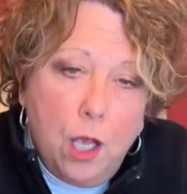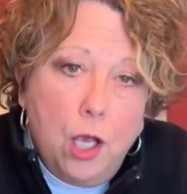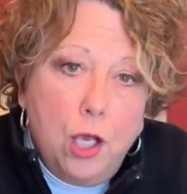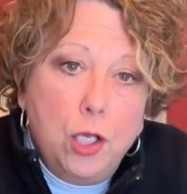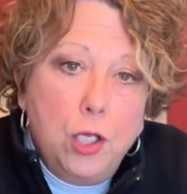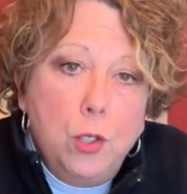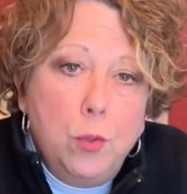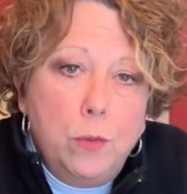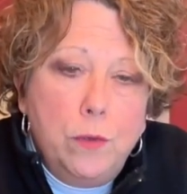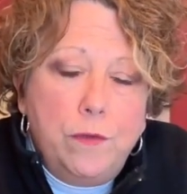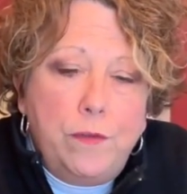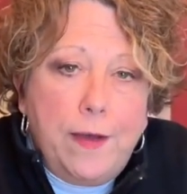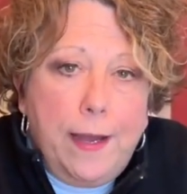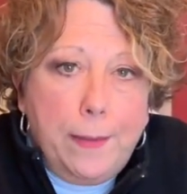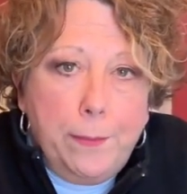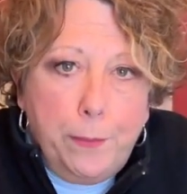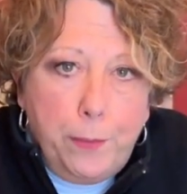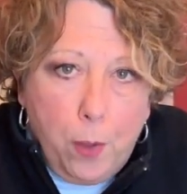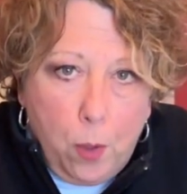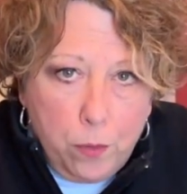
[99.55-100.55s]
You will
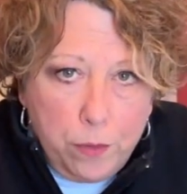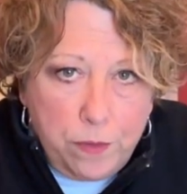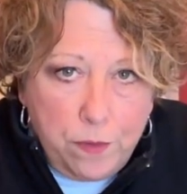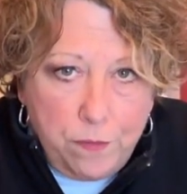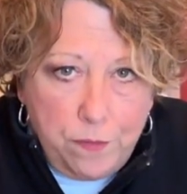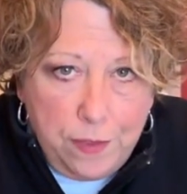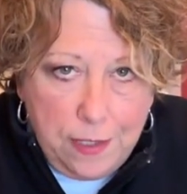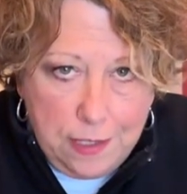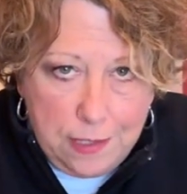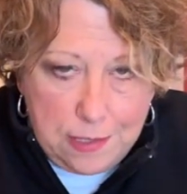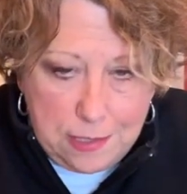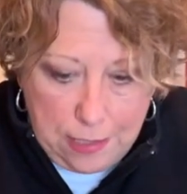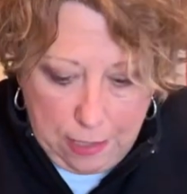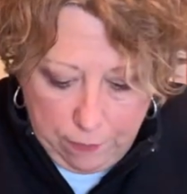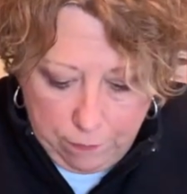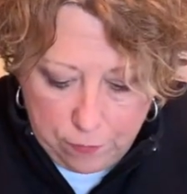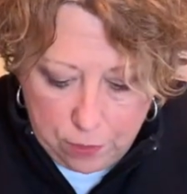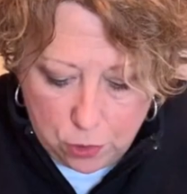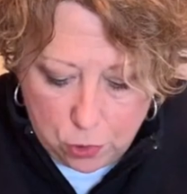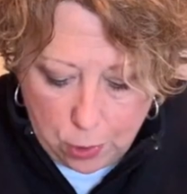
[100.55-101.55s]
find both of these
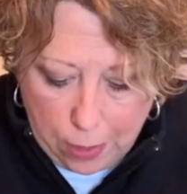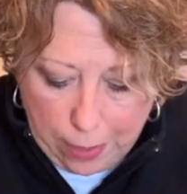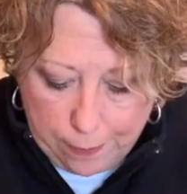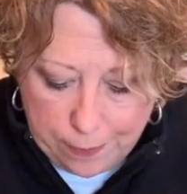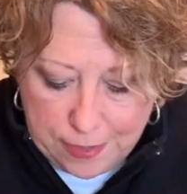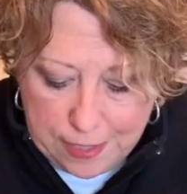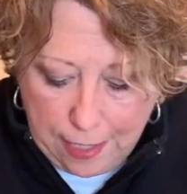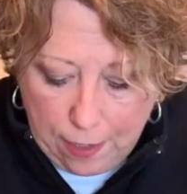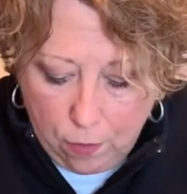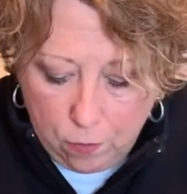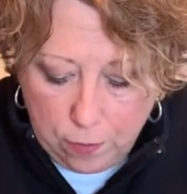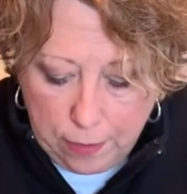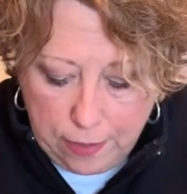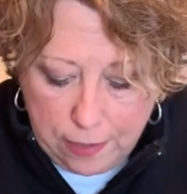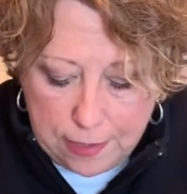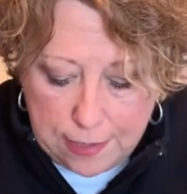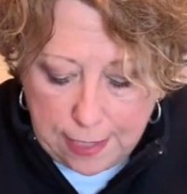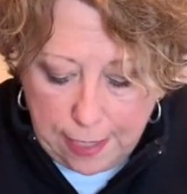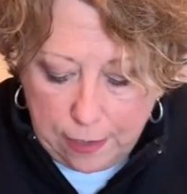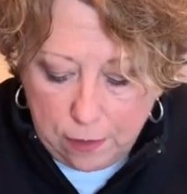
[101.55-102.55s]
in the drop-down
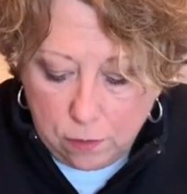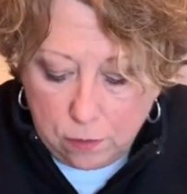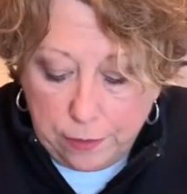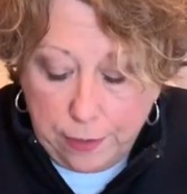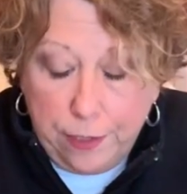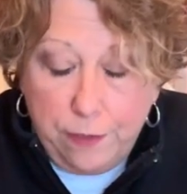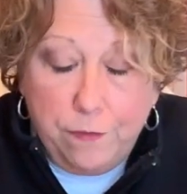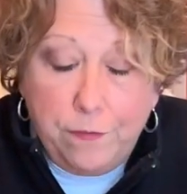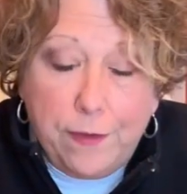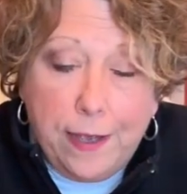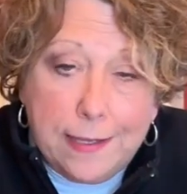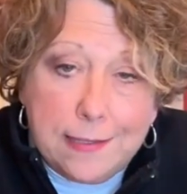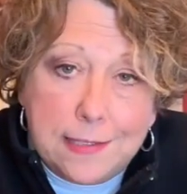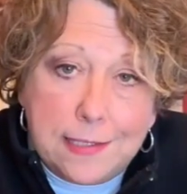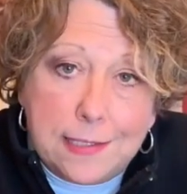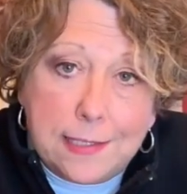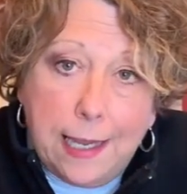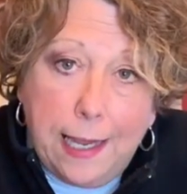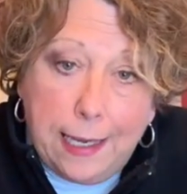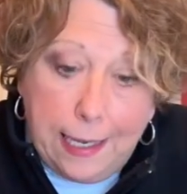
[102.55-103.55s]
entitled
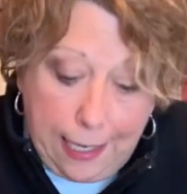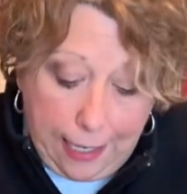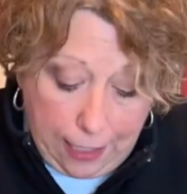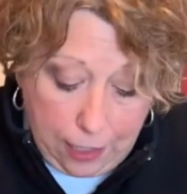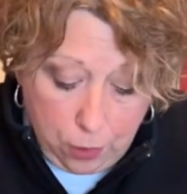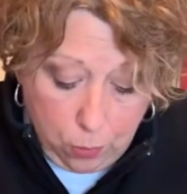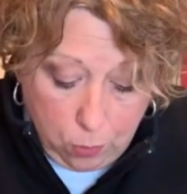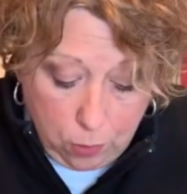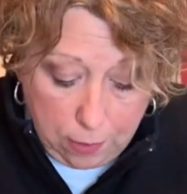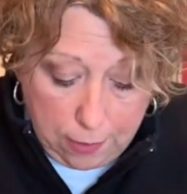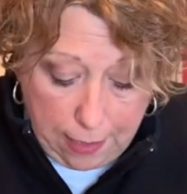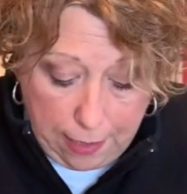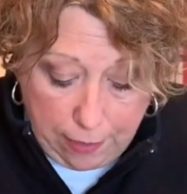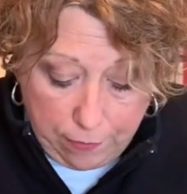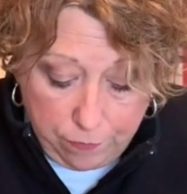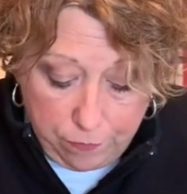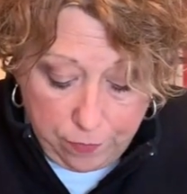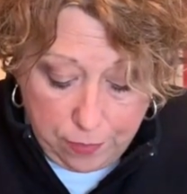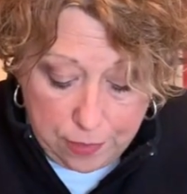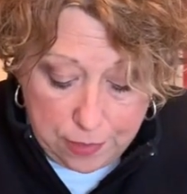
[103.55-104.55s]
Events and Annual
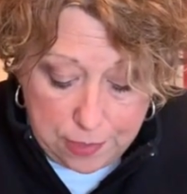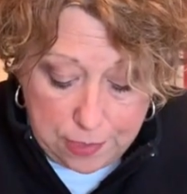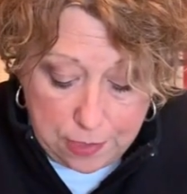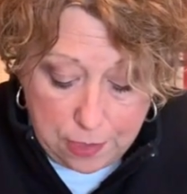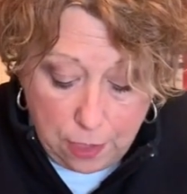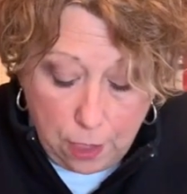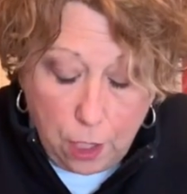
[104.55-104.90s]
Conference.